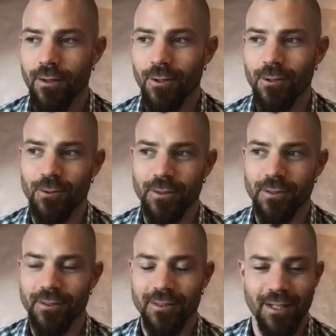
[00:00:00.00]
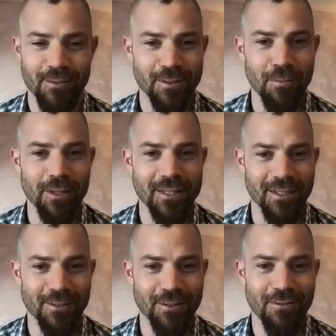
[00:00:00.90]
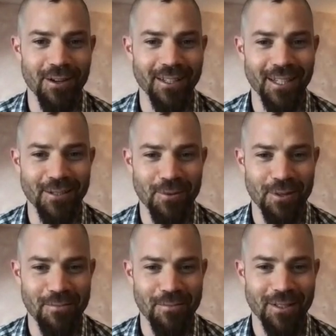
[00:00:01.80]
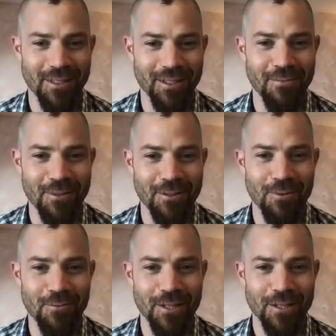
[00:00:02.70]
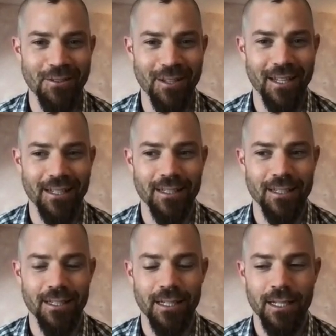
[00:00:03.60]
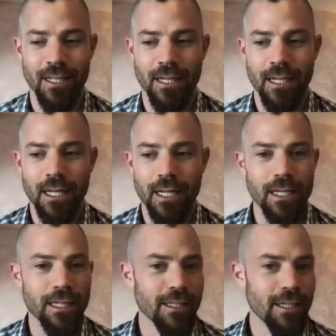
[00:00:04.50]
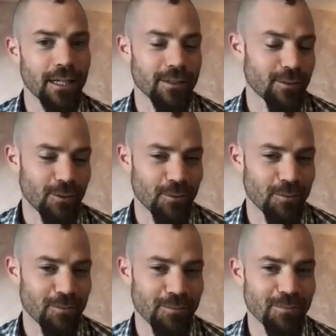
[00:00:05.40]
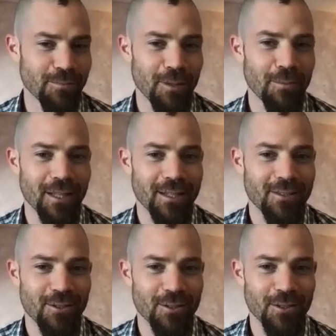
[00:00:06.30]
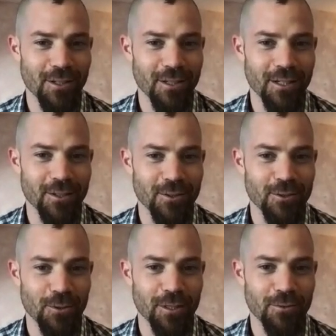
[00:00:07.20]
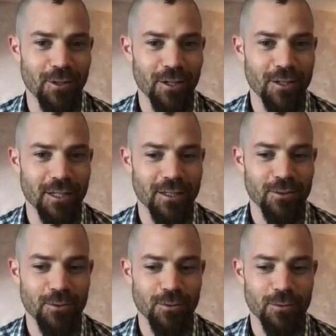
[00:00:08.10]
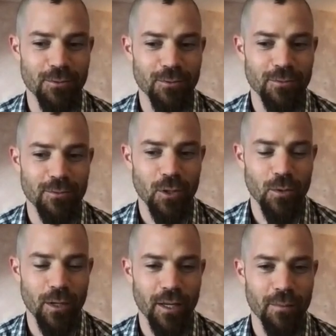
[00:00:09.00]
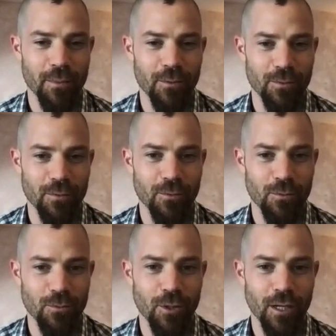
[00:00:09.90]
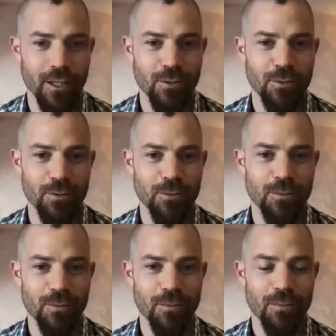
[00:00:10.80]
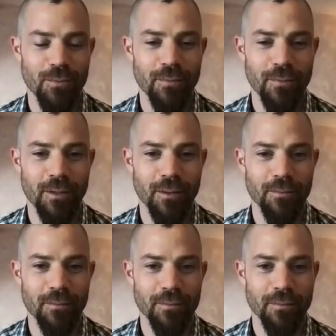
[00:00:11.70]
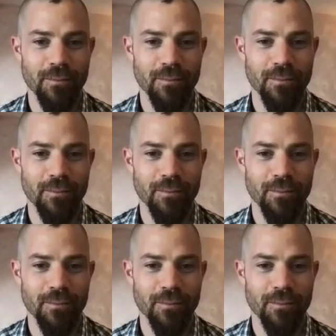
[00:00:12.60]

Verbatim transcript: Although it's kind of simplistic to divide it that way, but um, mm. it's one way to look at it. Yeah, so maybe that's just a, a little short introduction as to who I am and what I do. Yeah. Right.